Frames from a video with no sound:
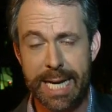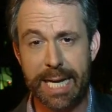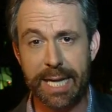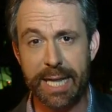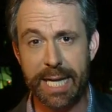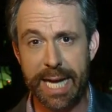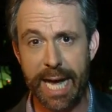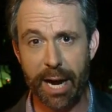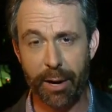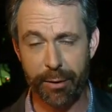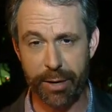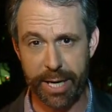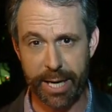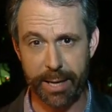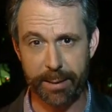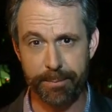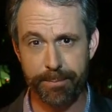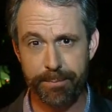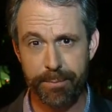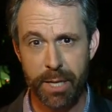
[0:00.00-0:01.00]
in the
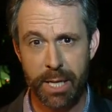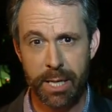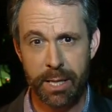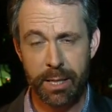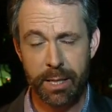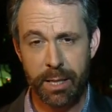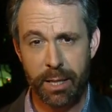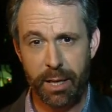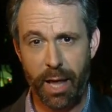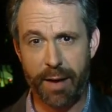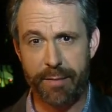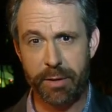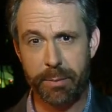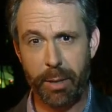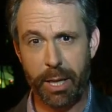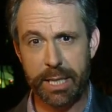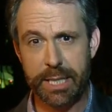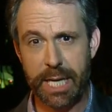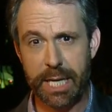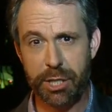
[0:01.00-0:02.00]
area. Live in
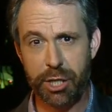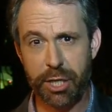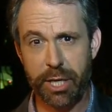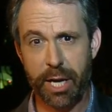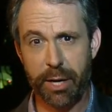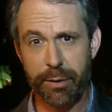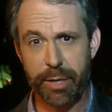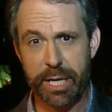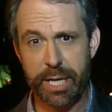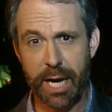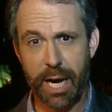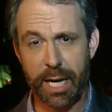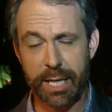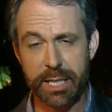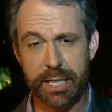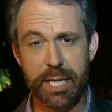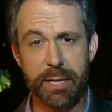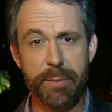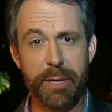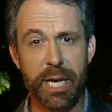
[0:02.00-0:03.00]
Plantation, Carey Codd,
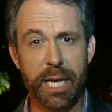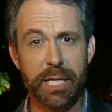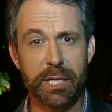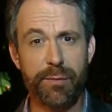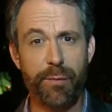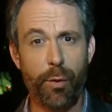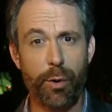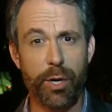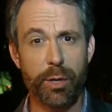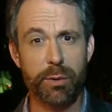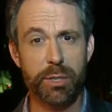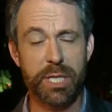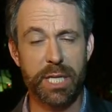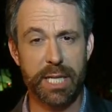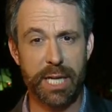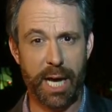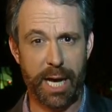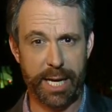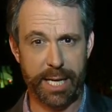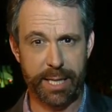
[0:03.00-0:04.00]
CBS 4 News
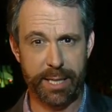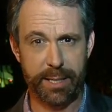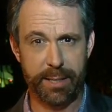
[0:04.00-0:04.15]
Tonight.